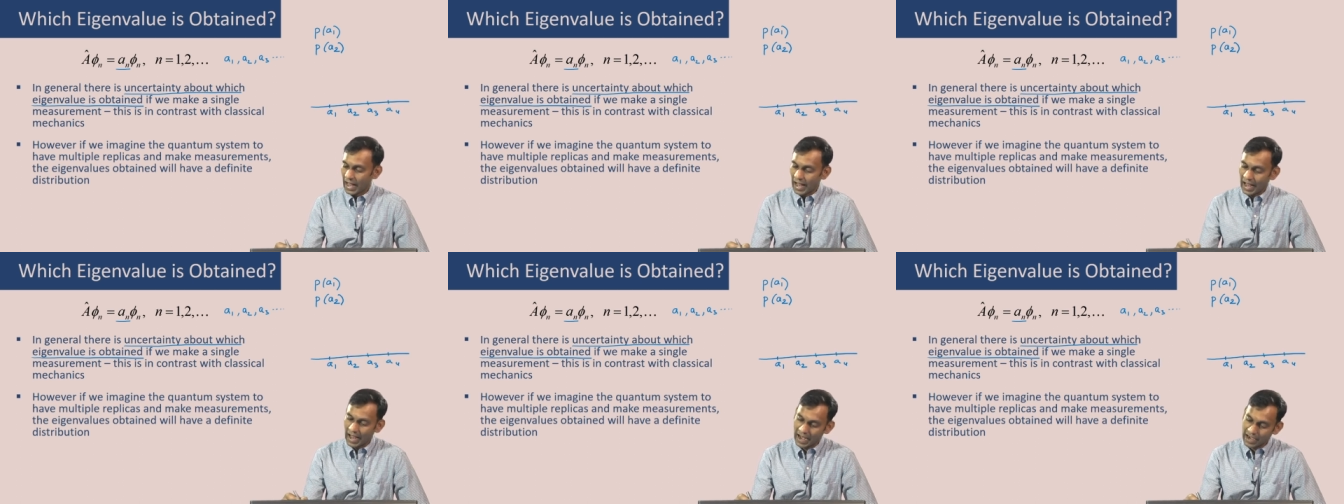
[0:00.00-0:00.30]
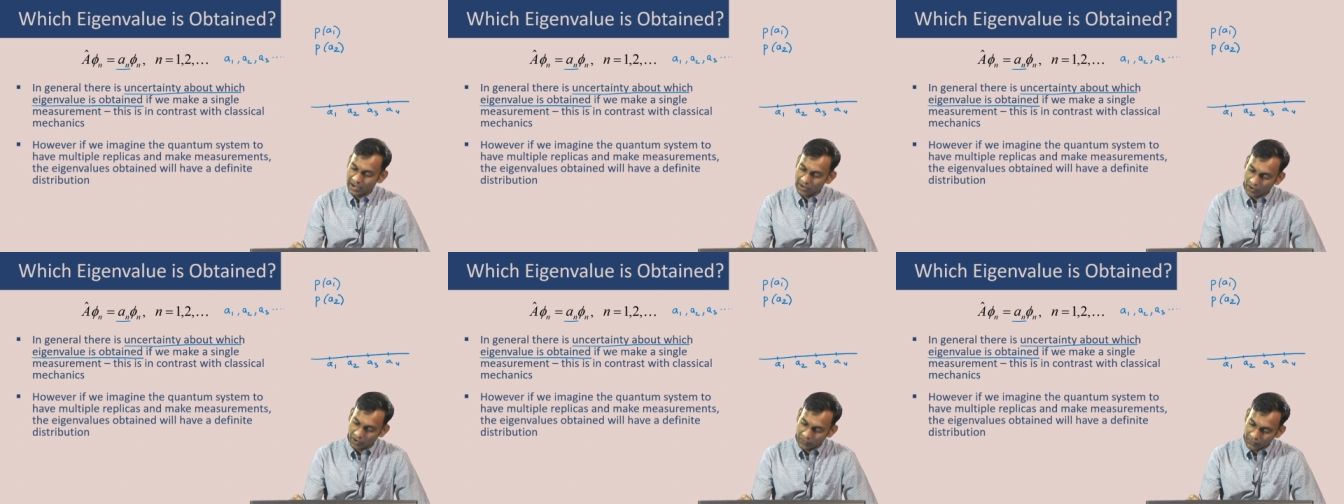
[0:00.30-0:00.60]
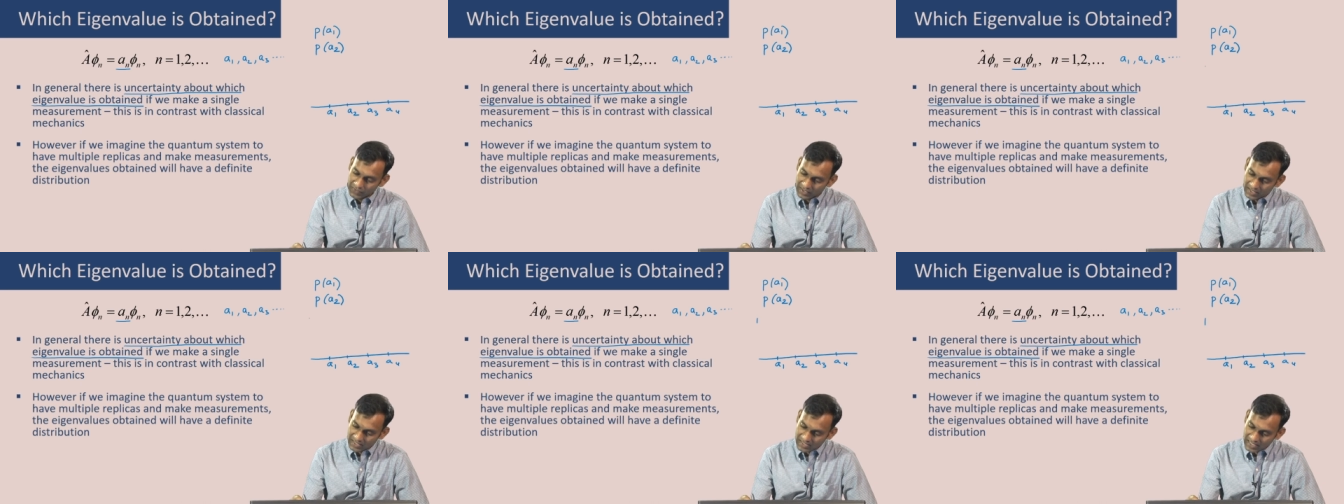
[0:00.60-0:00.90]
and
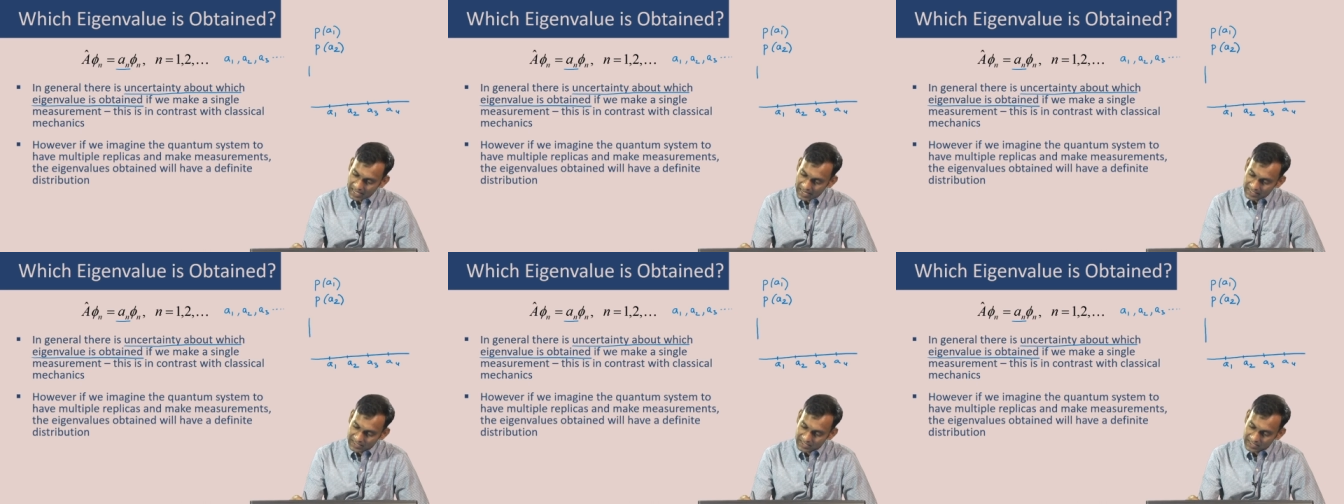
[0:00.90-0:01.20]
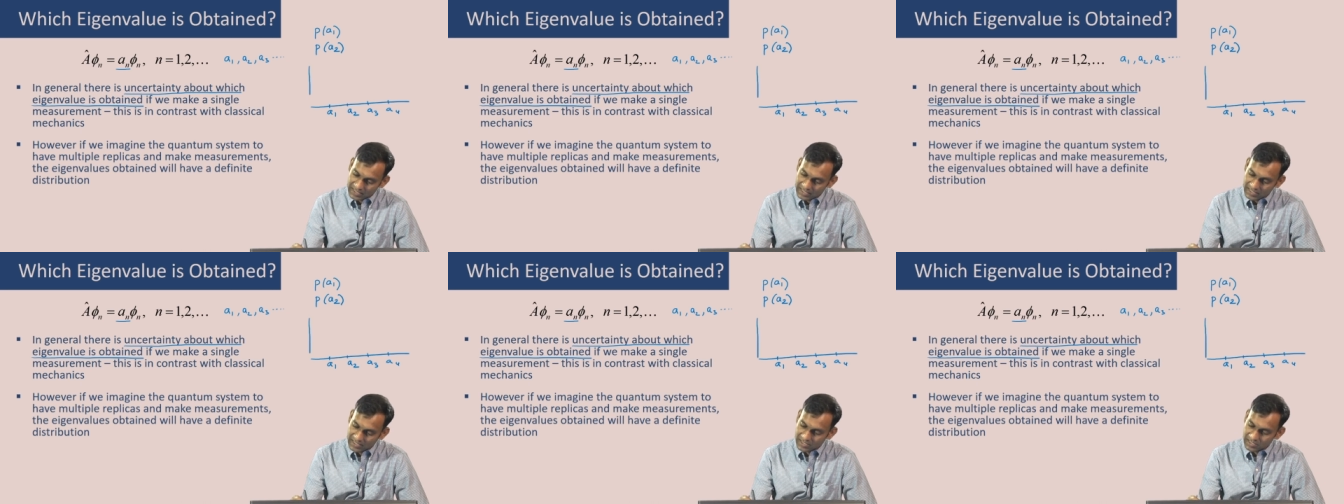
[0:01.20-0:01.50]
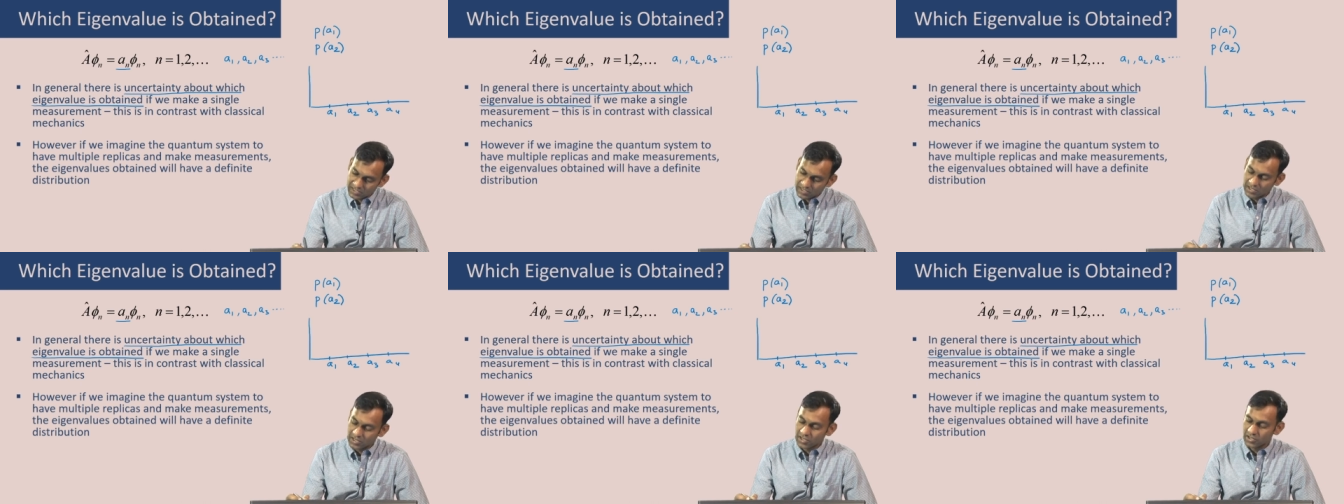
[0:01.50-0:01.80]
on this
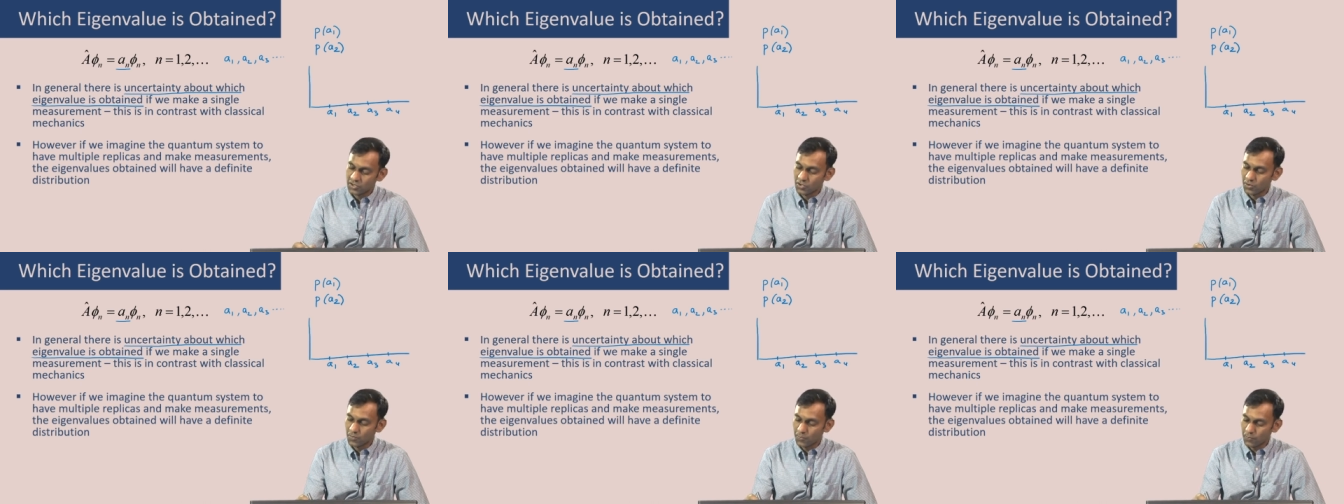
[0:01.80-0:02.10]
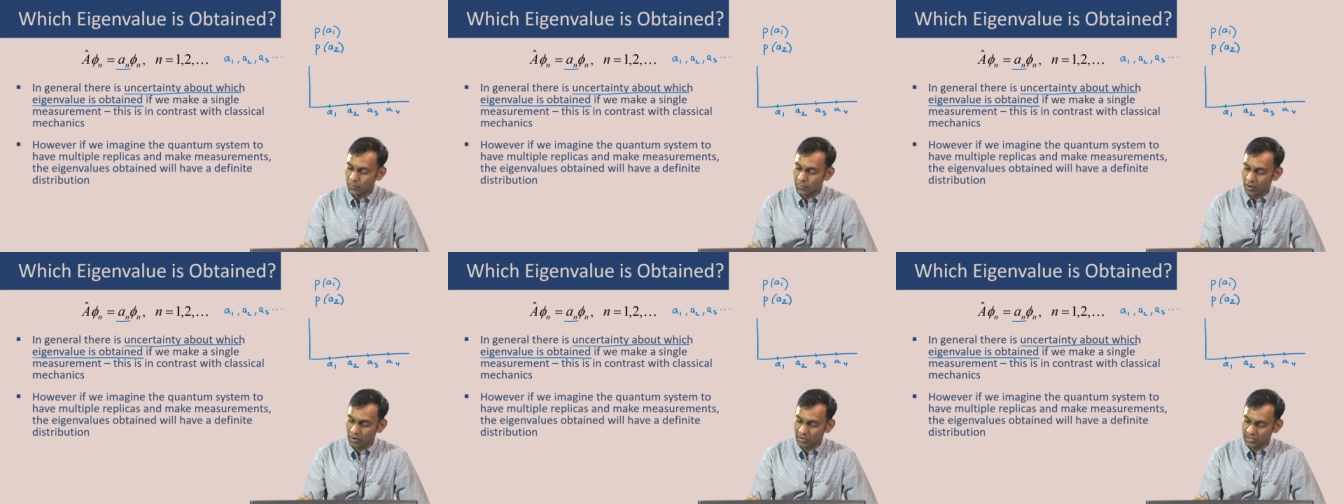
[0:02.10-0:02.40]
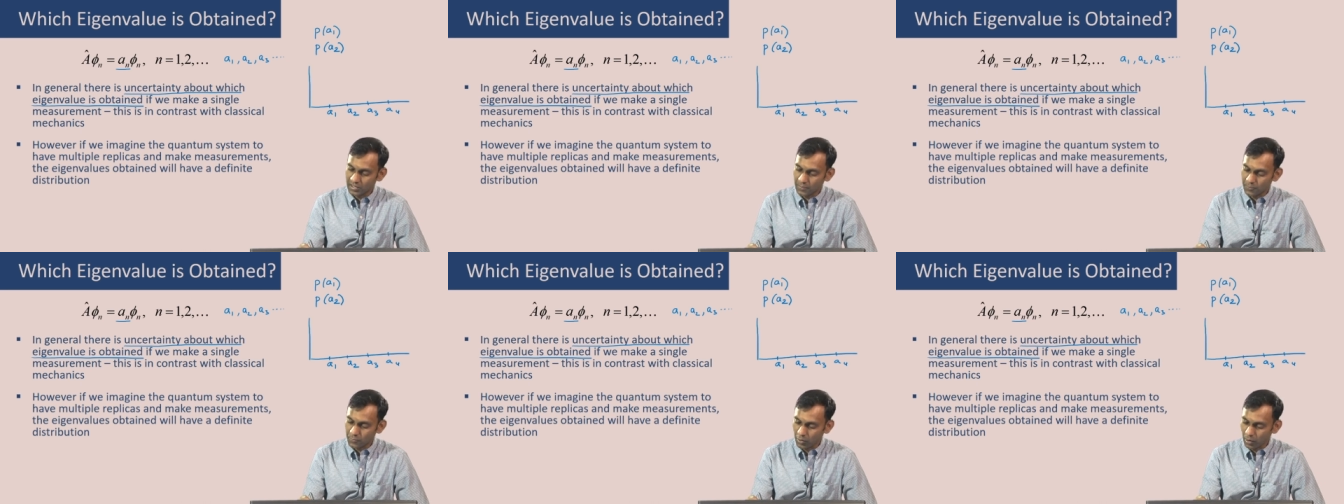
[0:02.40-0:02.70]
axis you
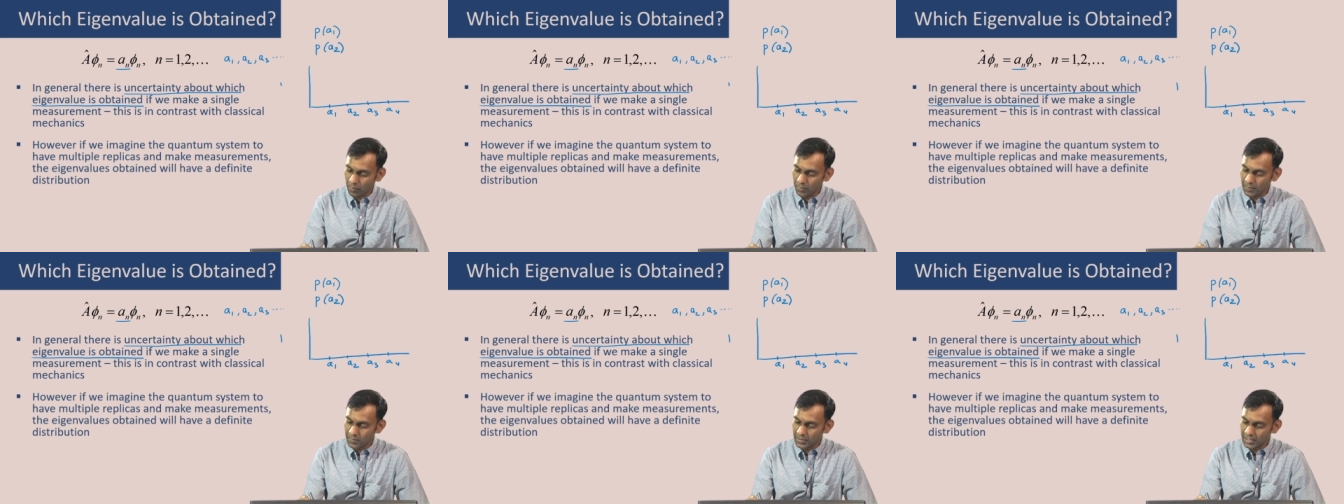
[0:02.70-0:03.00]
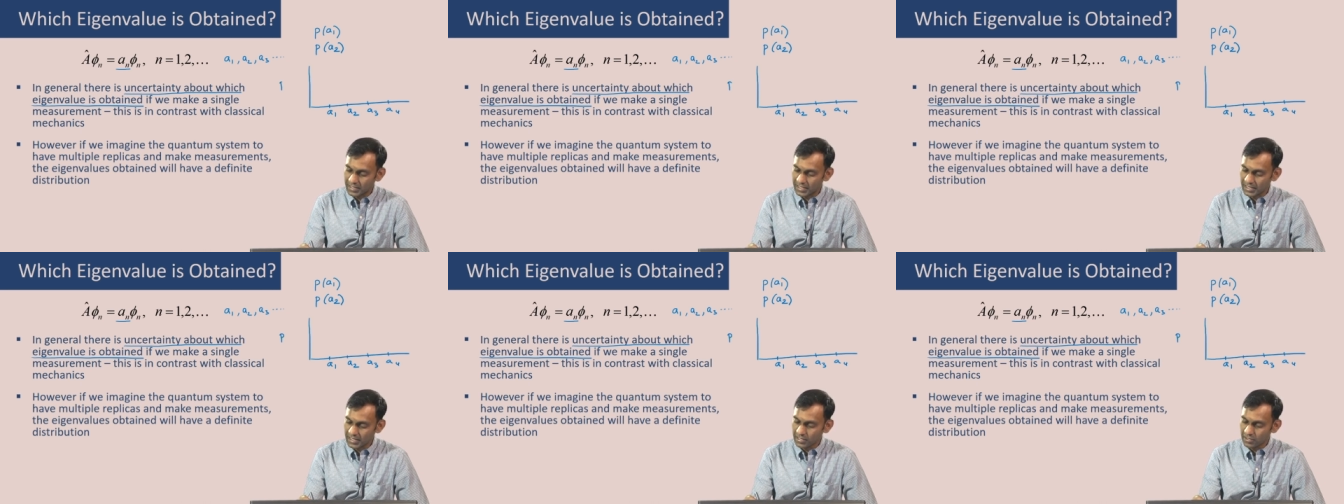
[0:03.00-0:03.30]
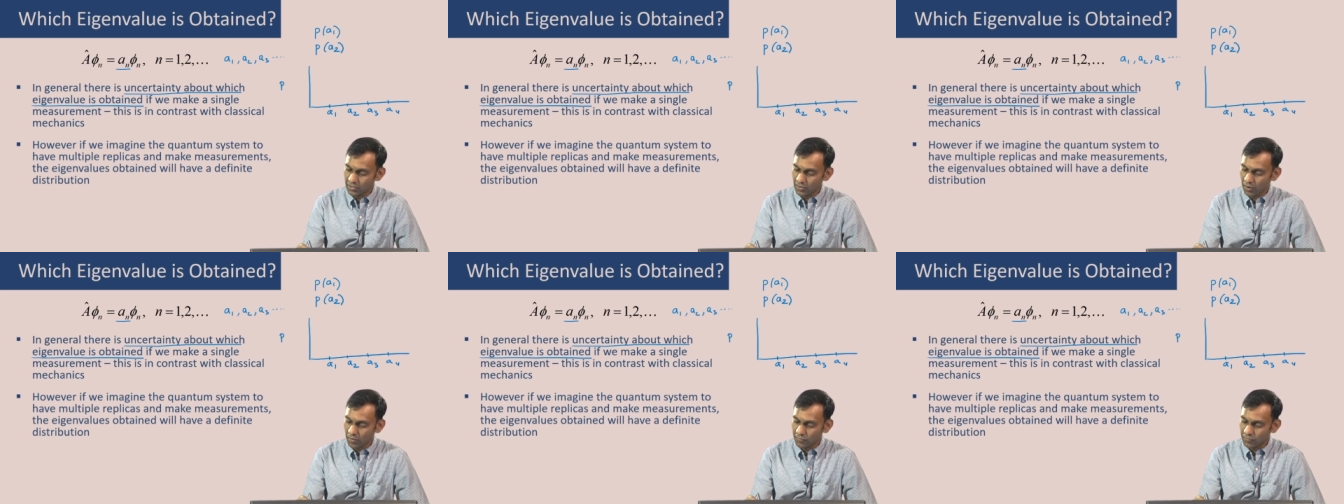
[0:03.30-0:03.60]
plot the
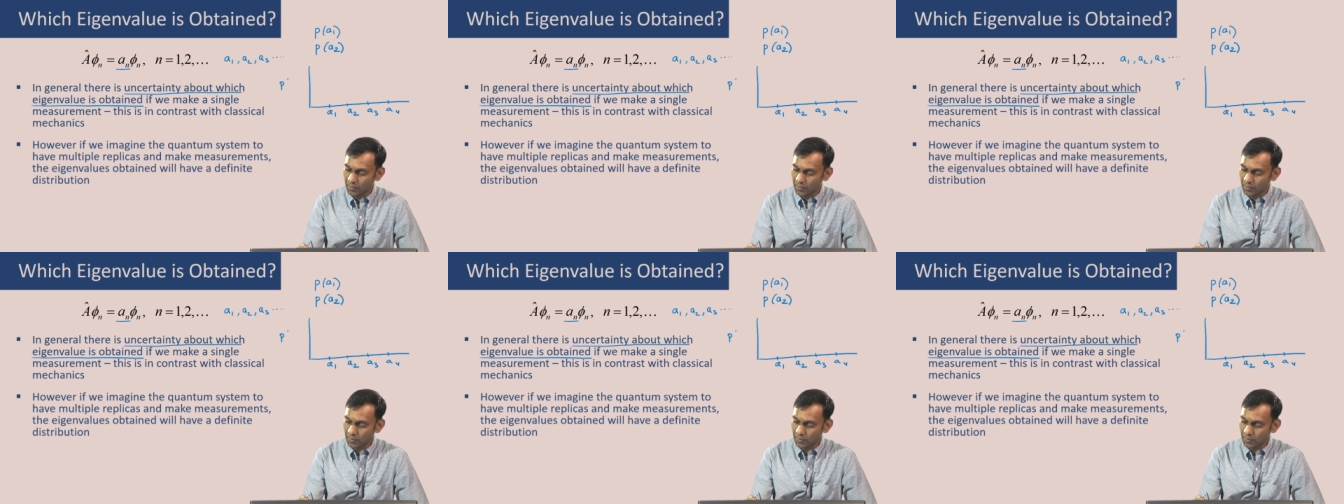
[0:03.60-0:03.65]
probability